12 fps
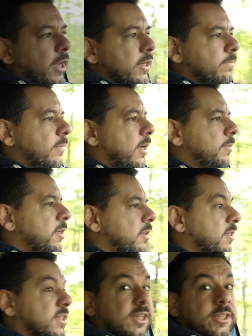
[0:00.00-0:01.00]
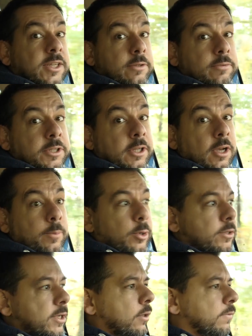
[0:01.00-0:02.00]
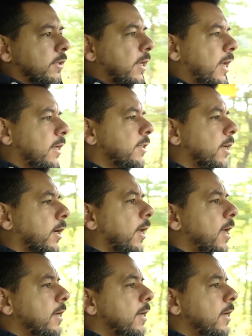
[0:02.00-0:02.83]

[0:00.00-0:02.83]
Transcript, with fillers: get maybe 600 kilometers out of the Enyaq